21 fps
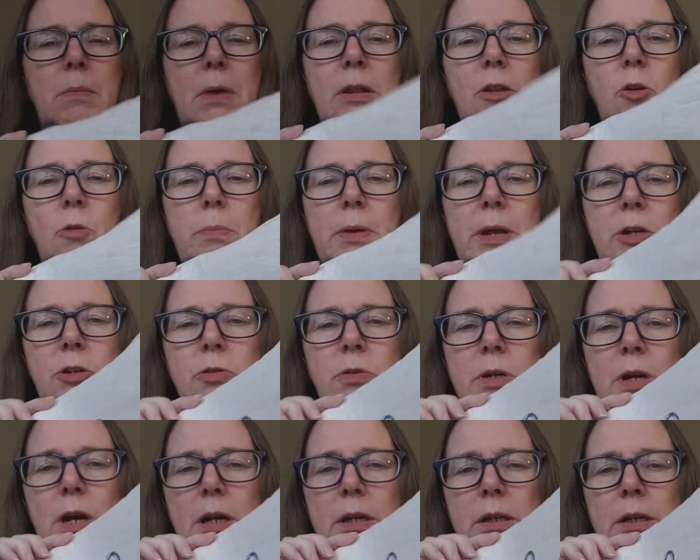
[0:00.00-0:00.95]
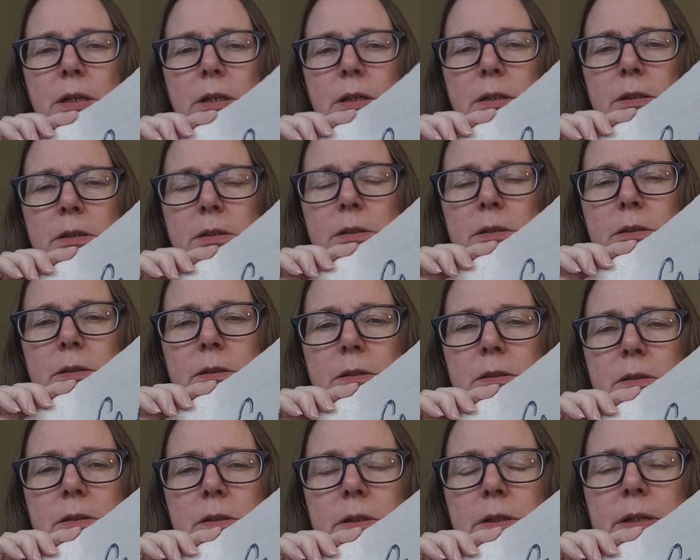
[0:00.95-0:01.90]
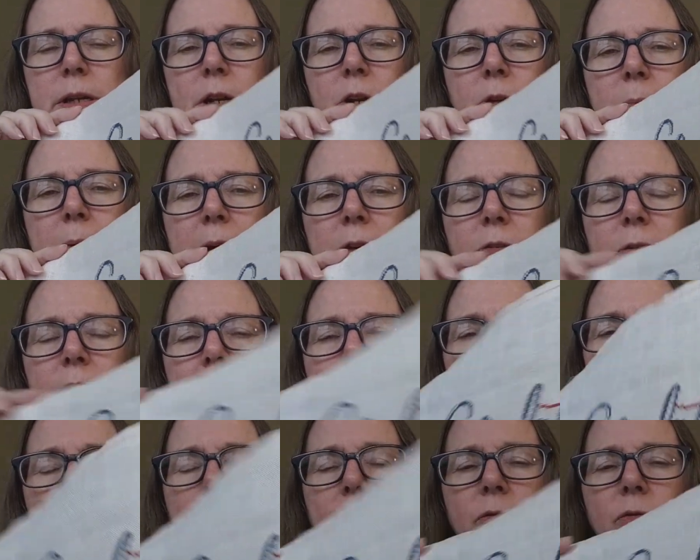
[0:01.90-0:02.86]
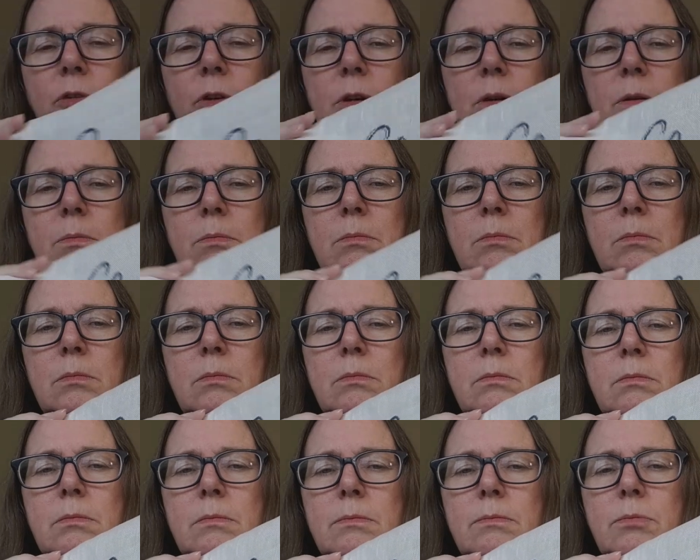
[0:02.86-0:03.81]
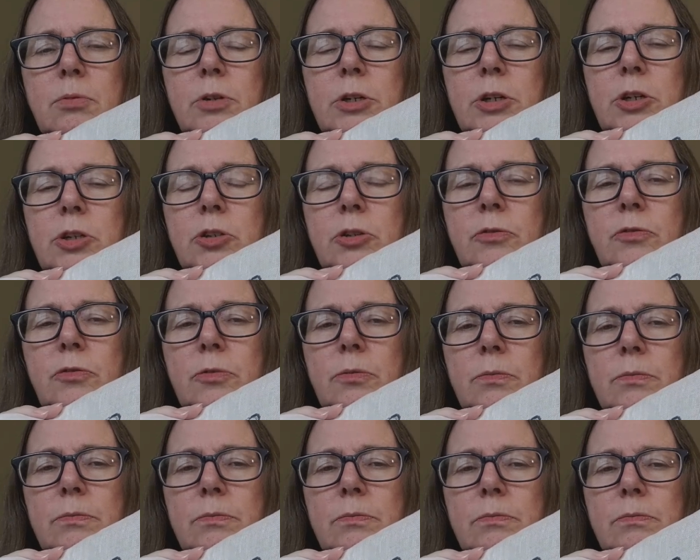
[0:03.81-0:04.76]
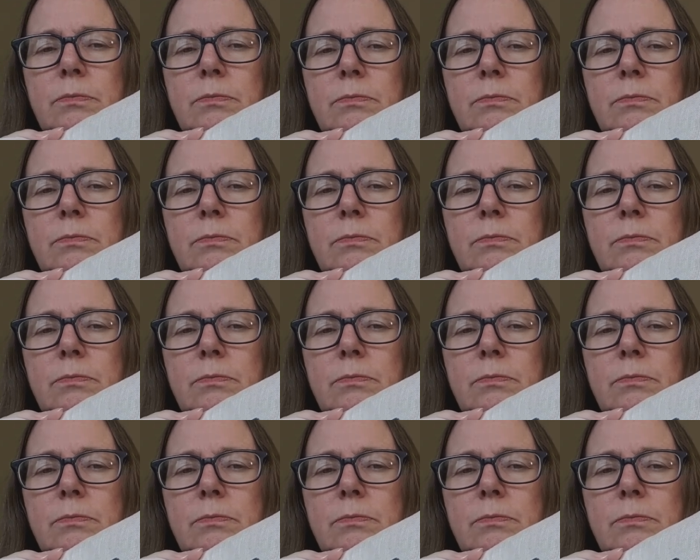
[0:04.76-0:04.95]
my little patriotic needle minder that I got from, pretty sure from